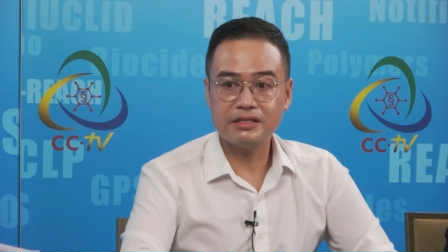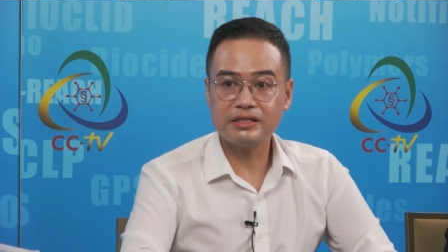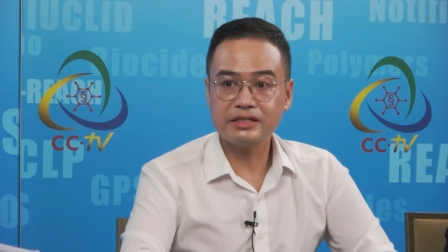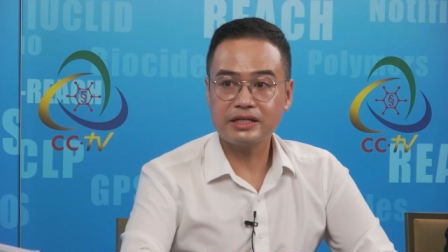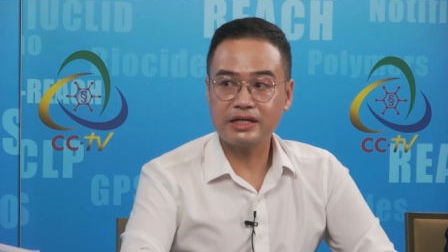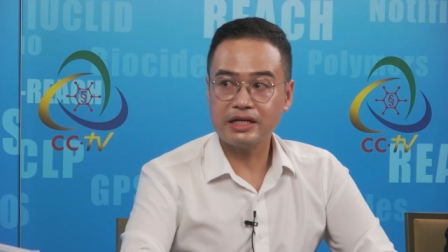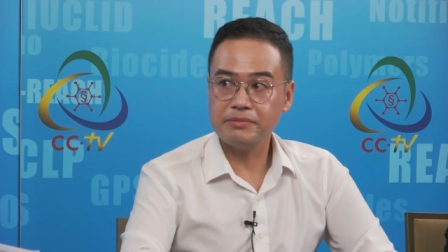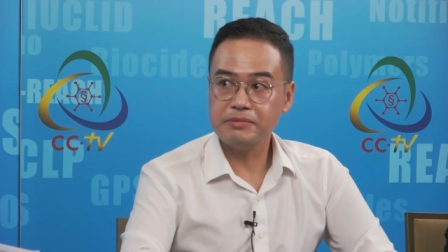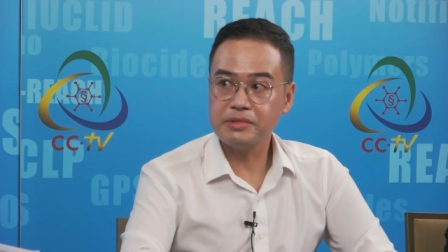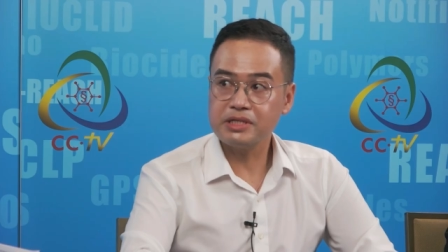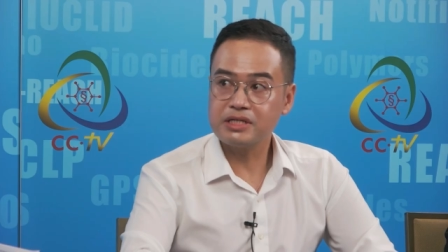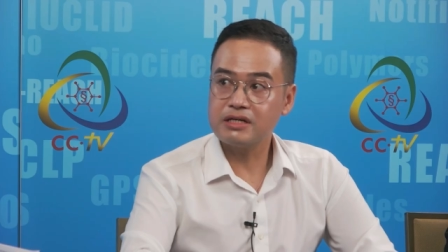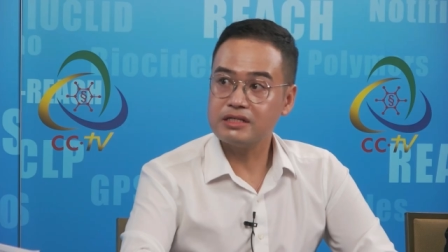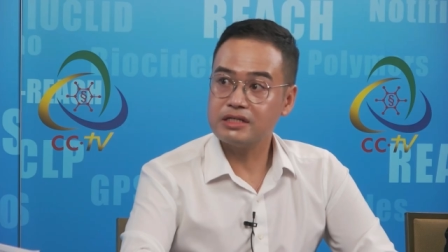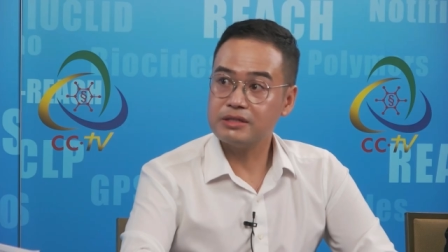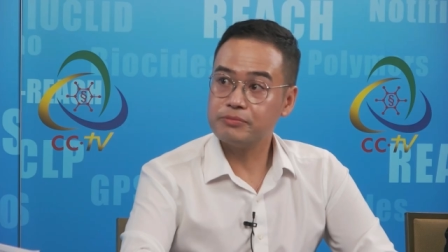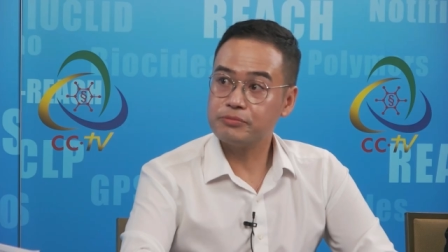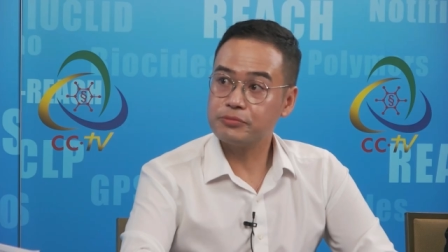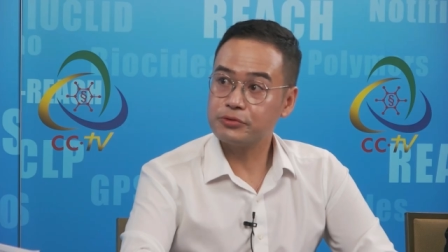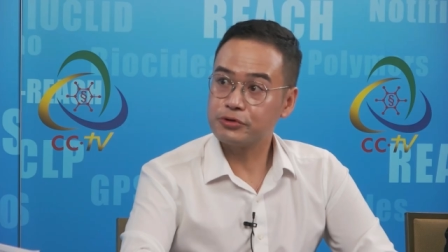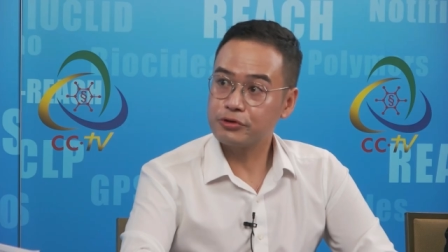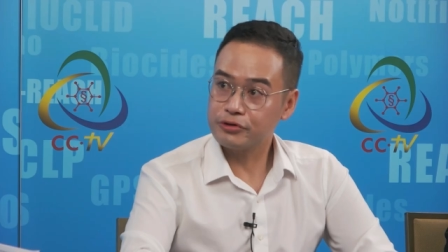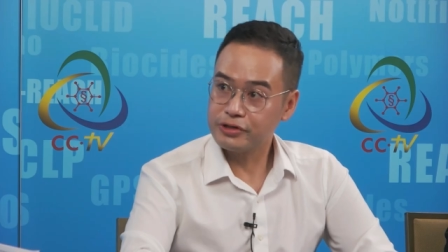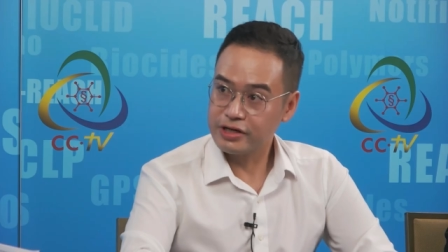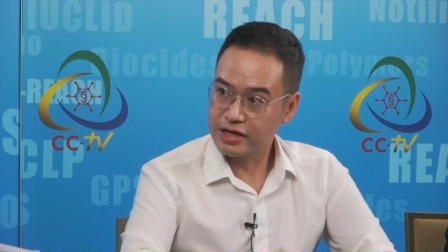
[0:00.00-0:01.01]
chemical in
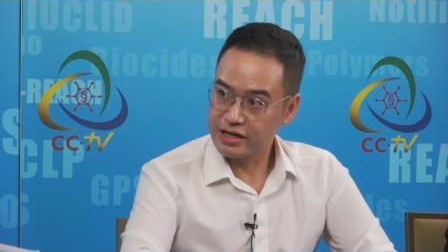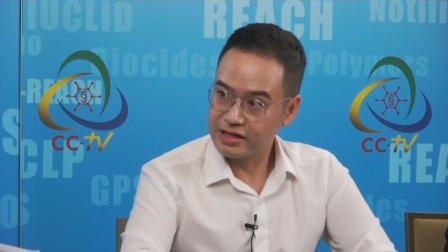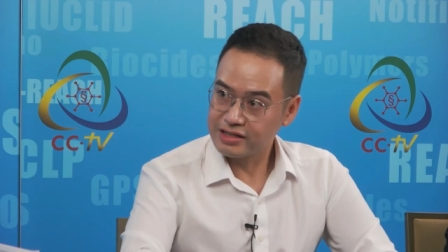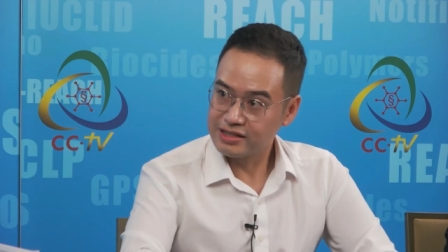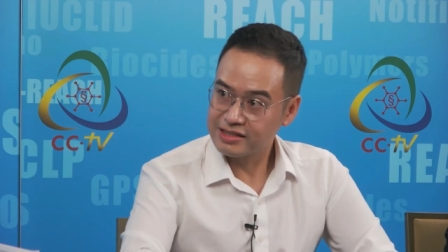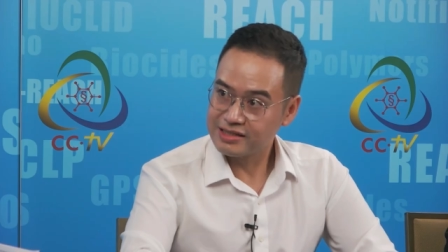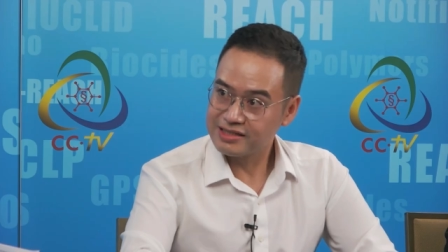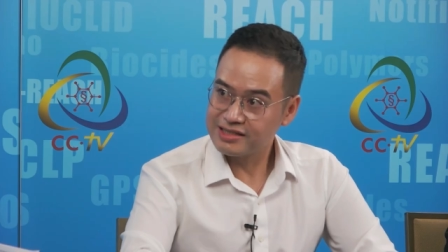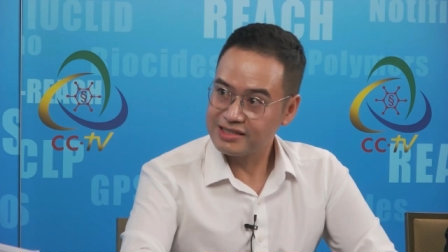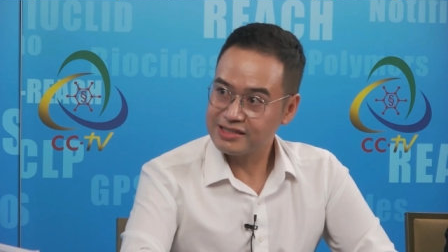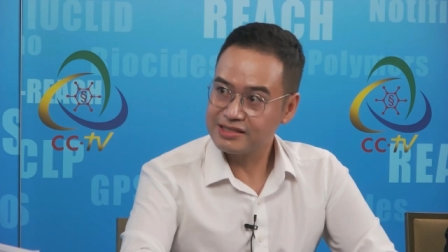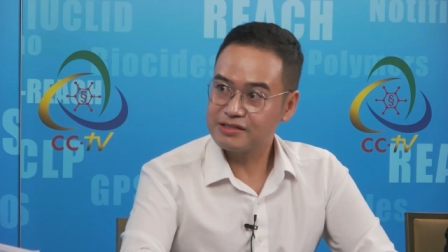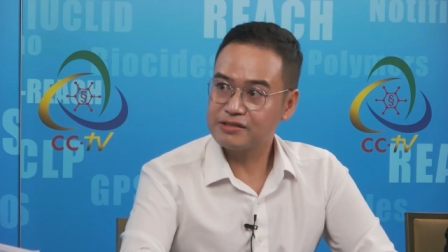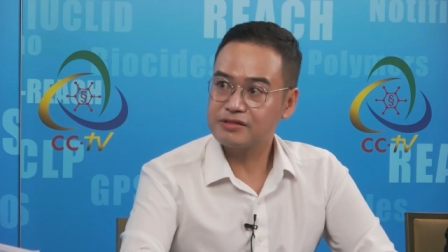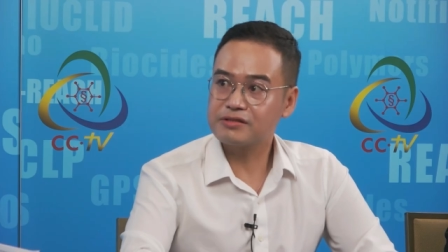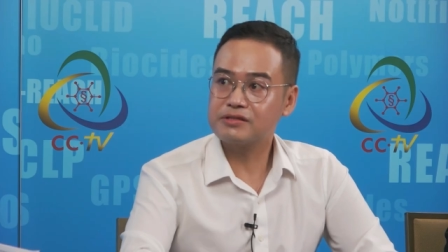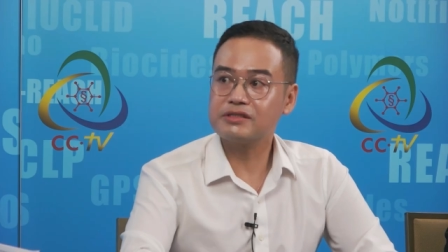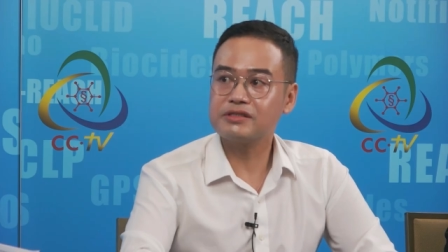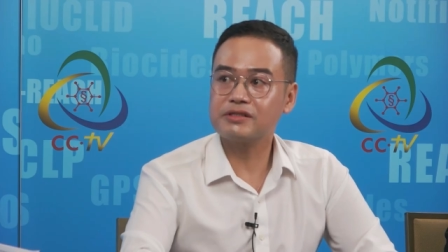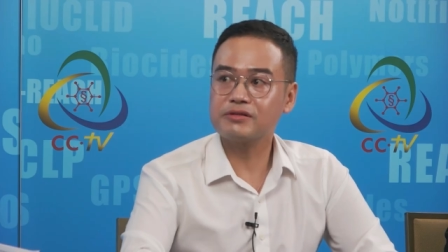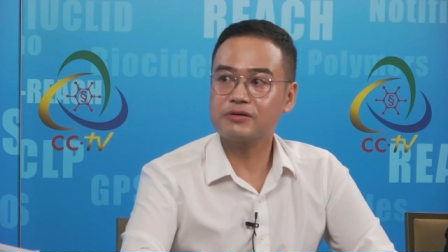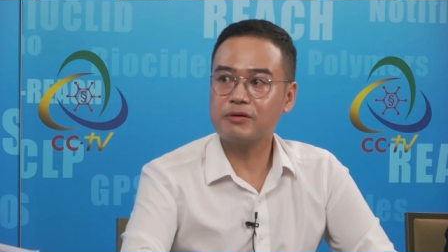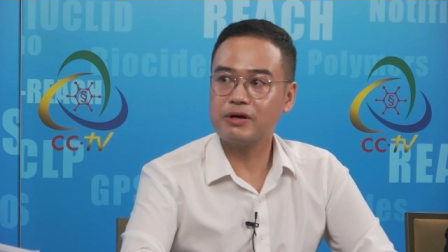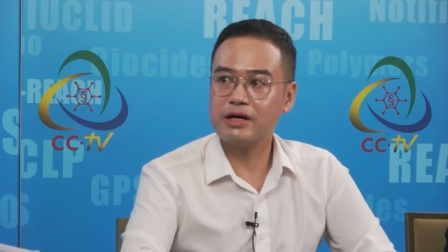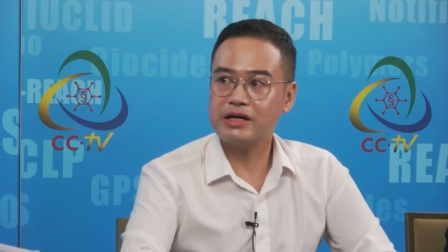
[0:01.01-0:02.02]
product. It's
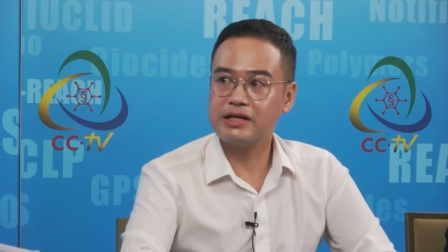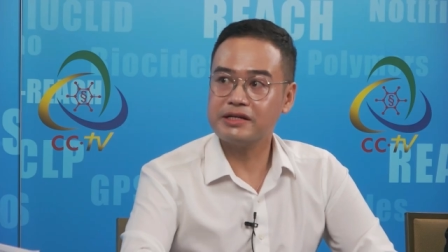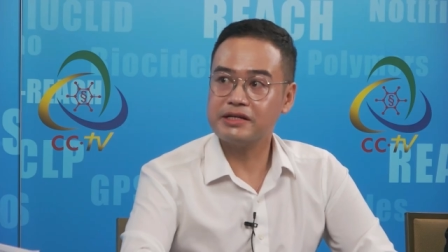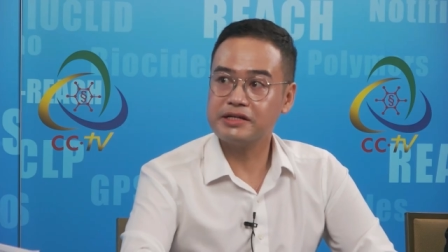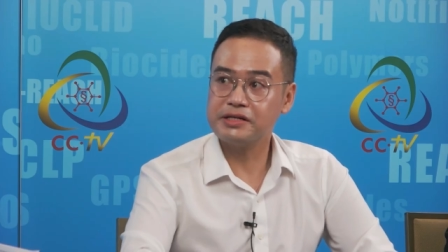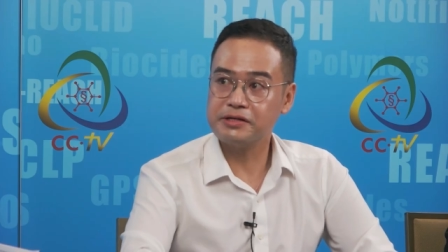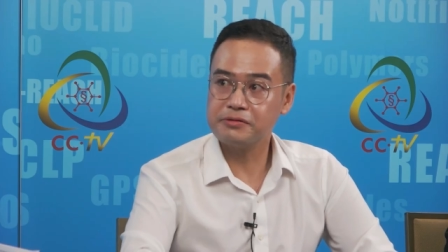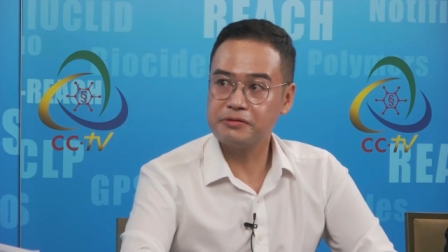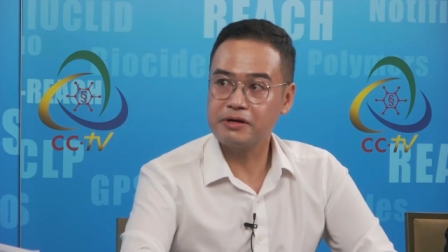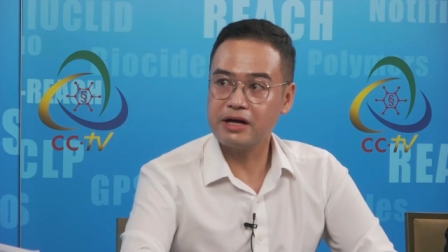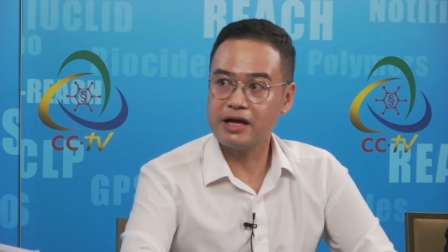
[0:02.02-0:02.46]
quite a new